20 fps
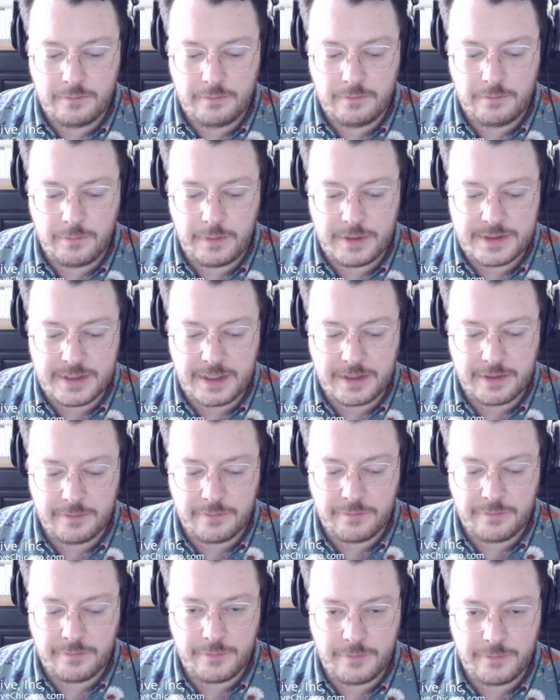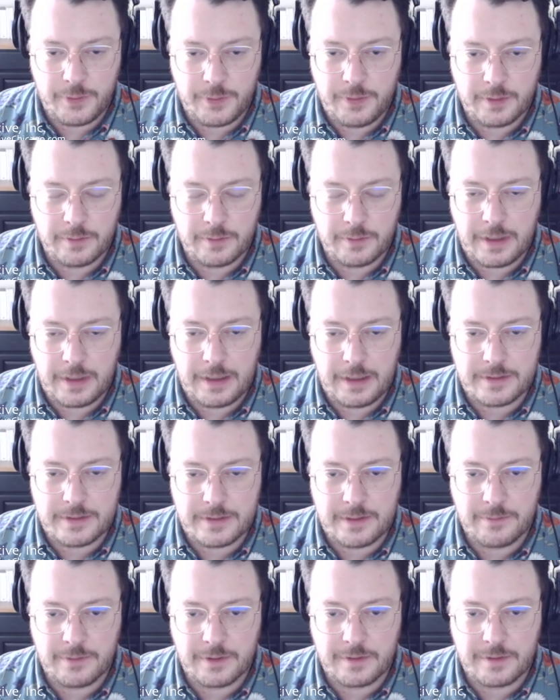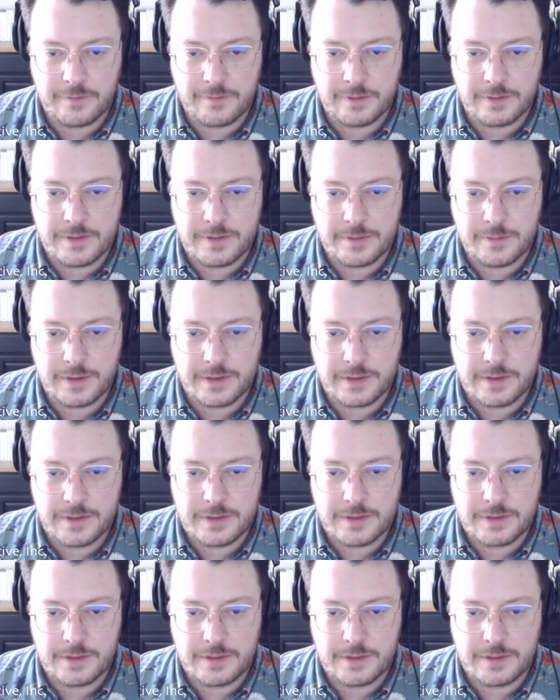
we send food, or how does that work for 2 weeks?